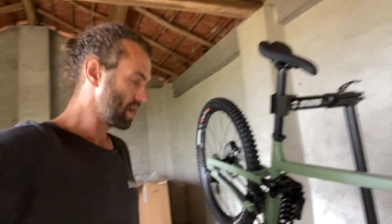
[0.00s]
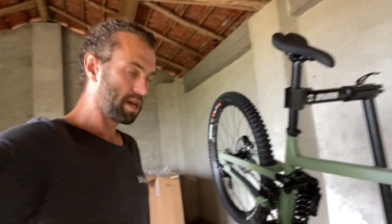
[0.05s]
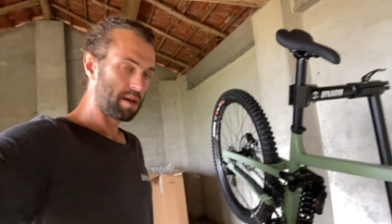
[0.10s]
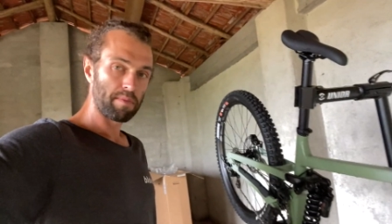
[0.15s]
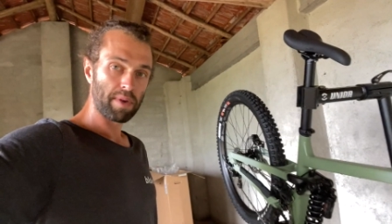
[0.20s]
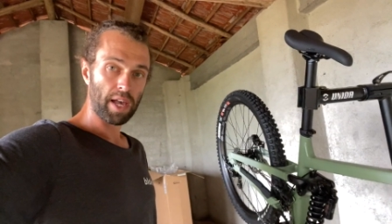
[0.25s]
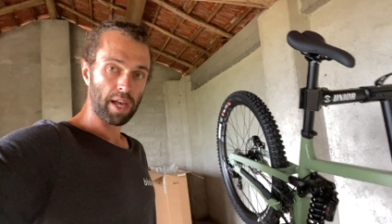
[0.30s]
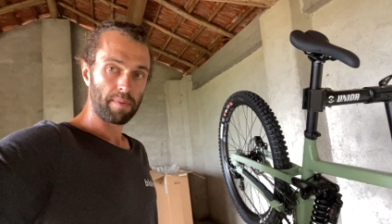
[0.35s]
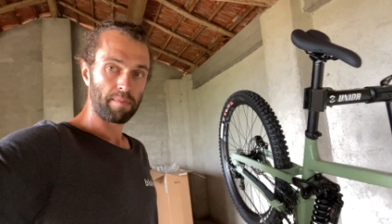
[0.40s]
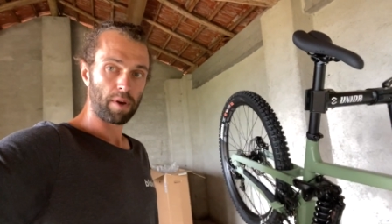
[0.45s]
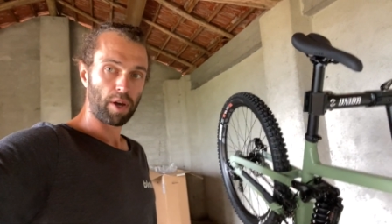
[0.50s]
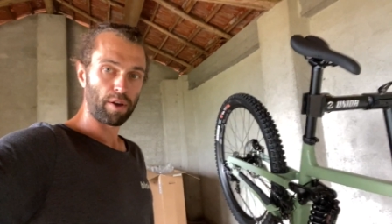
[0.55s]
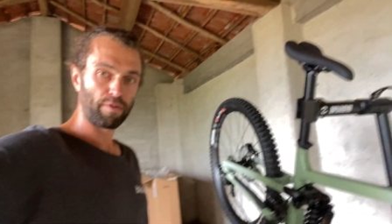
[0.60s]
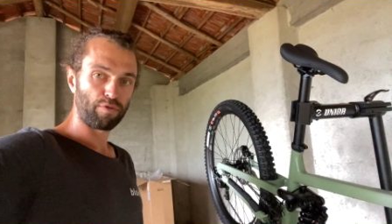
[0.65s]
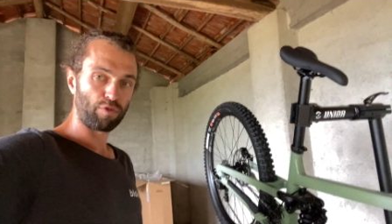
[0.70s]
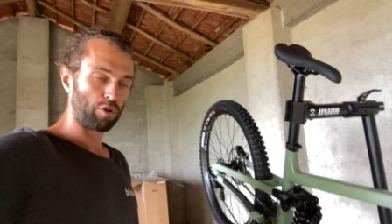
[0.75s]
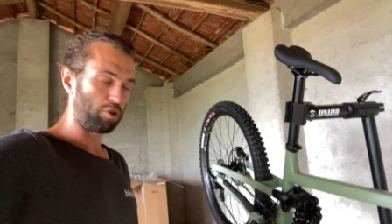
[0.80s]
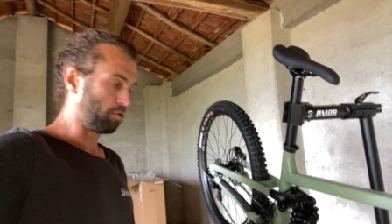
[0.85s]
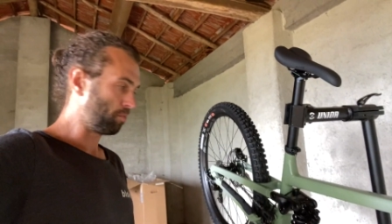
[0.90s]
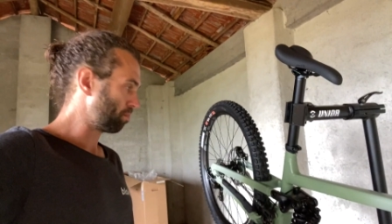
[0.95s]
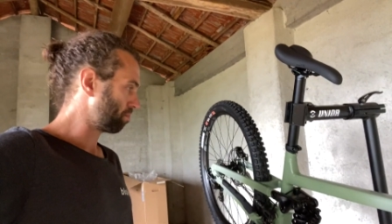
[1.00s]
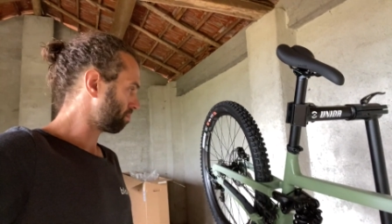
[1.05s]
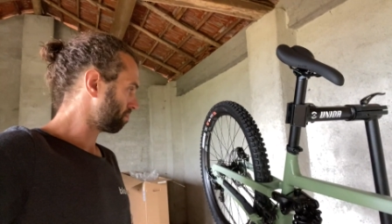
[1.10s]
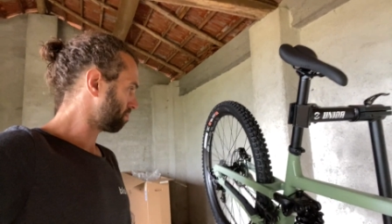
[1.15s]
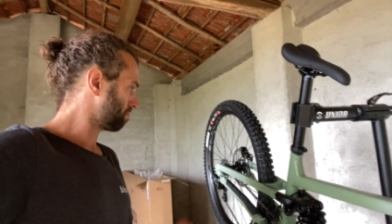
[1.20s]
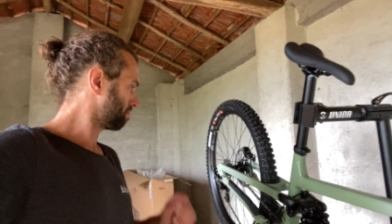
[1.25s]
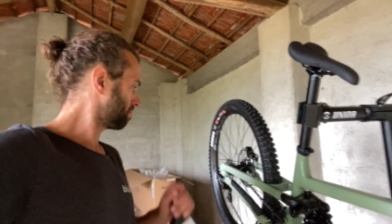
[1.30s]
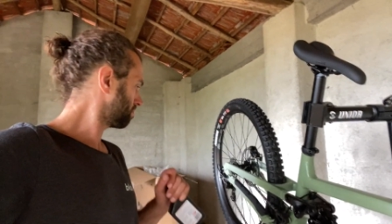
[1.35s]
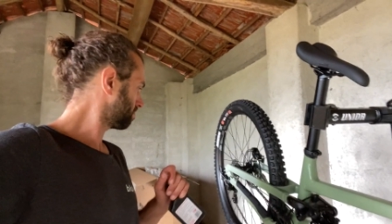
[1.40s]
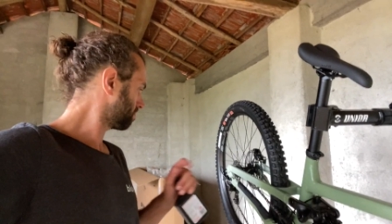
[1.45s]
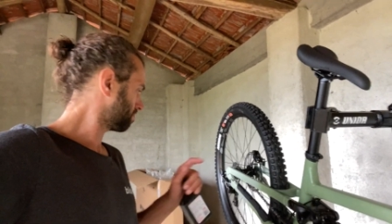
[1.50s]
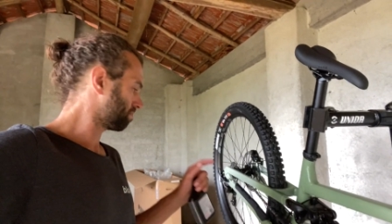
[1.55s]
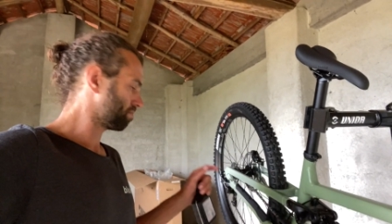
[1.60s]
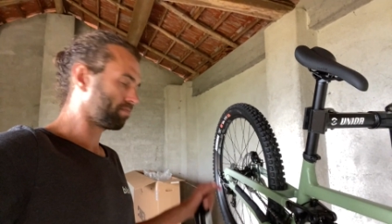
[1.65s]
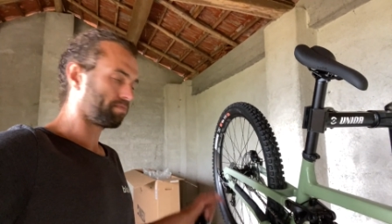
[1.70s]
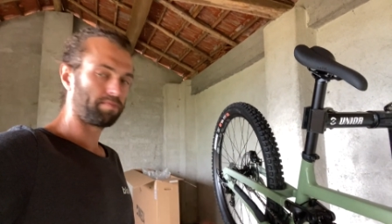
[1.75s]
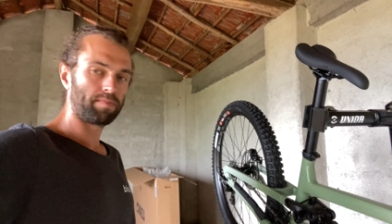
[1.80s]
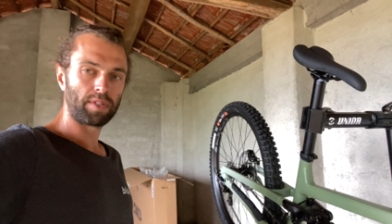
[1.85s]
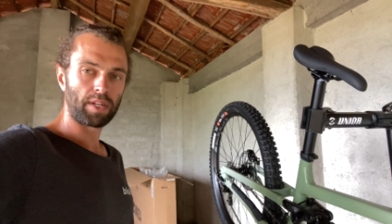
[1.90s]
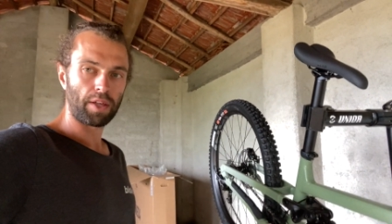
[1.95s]
Yeah, overall,
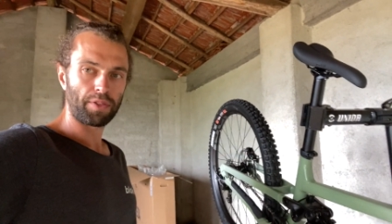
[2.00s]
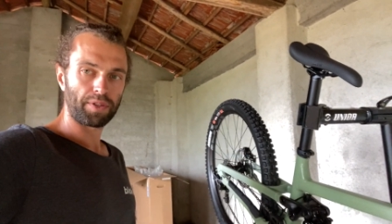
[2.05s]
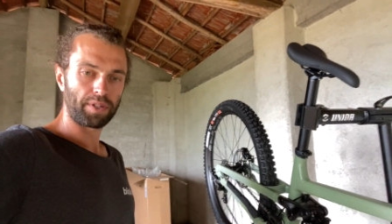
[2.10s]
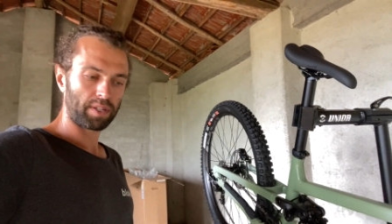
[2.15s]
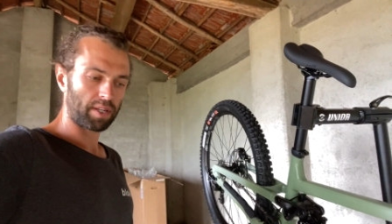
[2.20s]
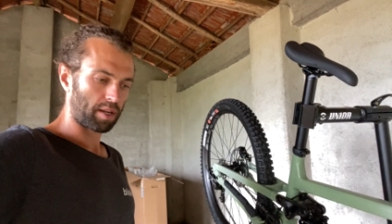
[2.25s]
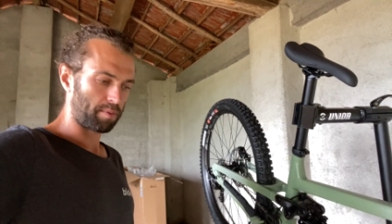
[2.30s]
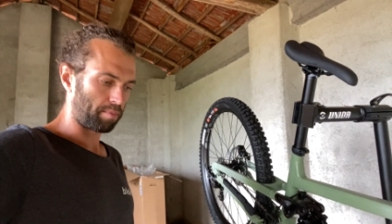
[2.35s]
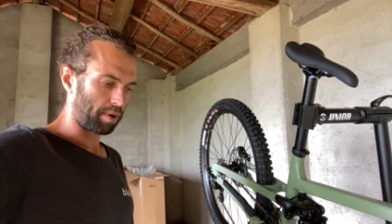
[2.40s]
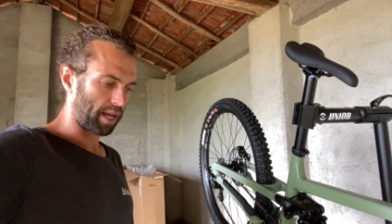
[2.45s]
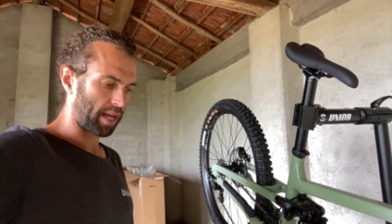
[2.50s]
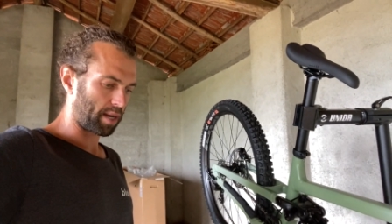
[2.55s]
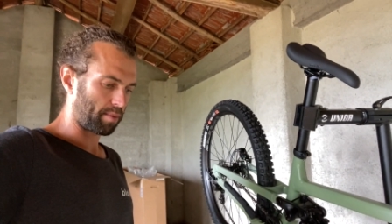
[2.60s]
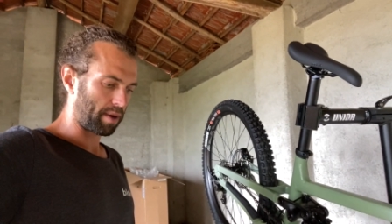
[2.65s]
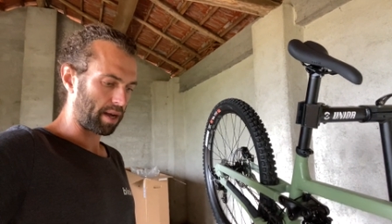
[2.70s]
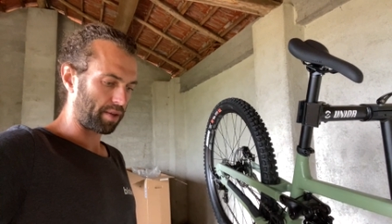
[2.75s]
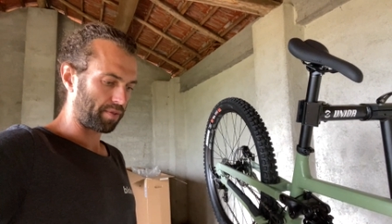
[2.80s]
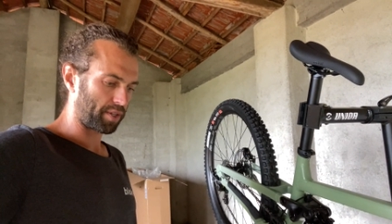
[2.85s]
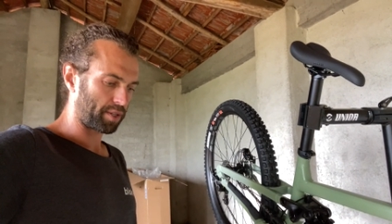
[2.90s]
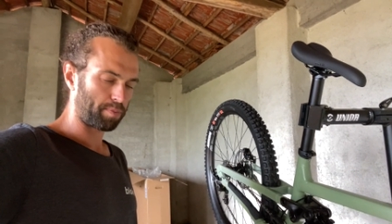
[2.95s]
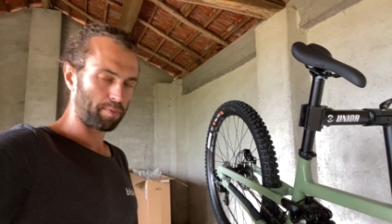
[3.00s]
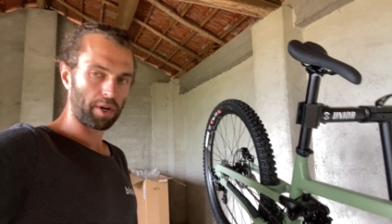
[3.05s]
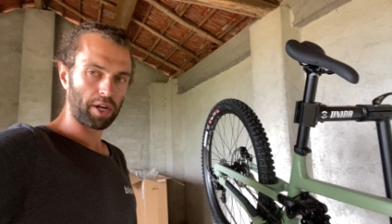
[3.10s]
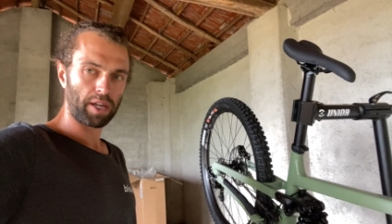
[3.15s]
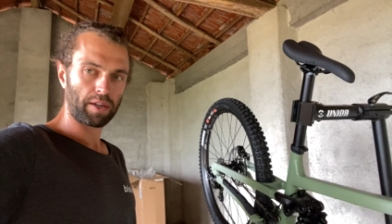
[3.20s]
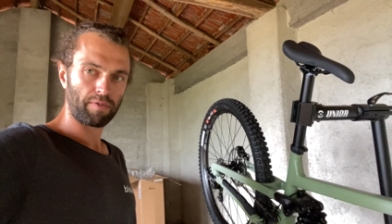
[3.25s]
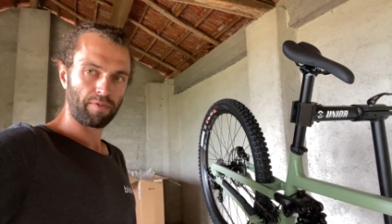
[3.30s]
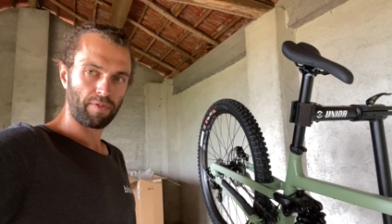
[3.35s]
nothing to complain about on this bike.